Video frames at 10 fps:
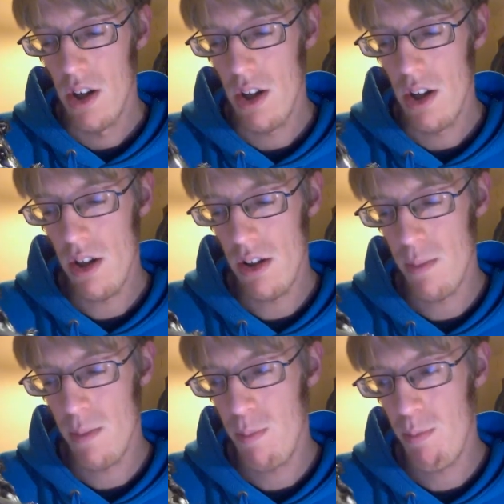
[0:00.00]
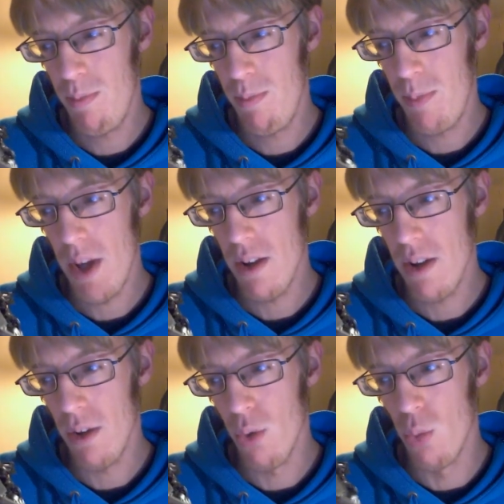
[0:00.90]
A bit
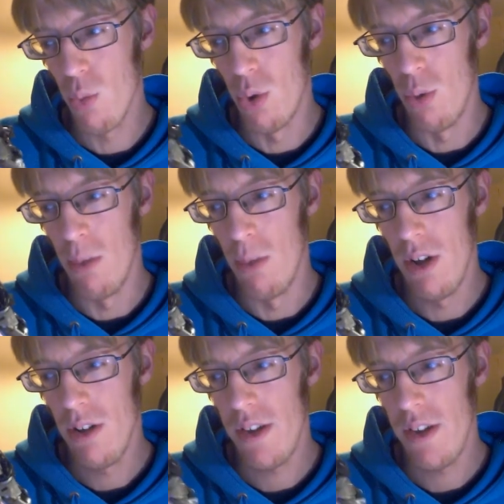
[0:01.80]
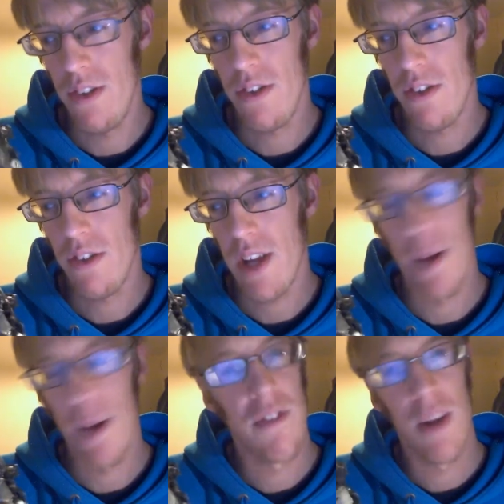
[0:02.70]
lukewarm is how I
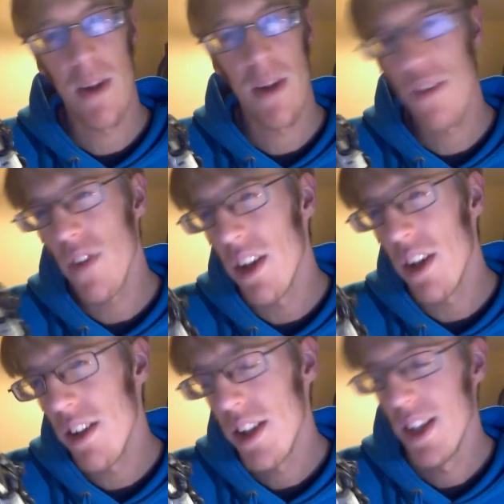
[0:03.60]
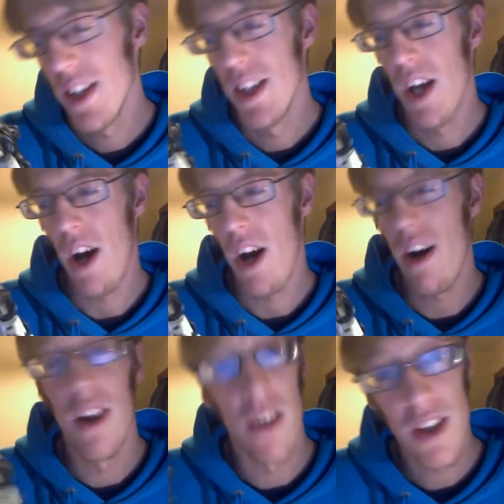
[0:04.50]
feel about this figure. I
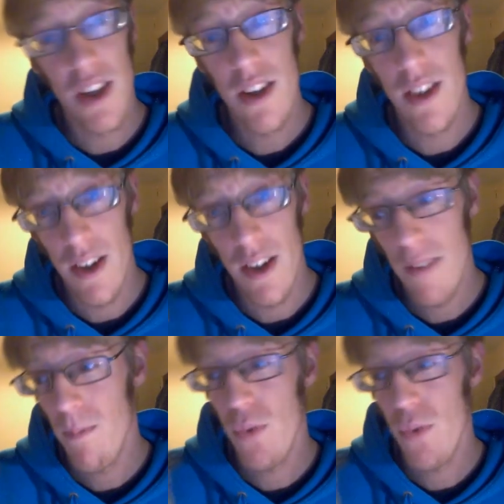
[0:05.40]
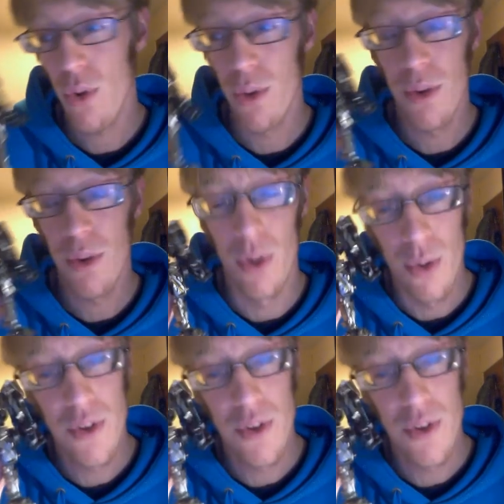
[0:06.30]
like it, yeah. It's got good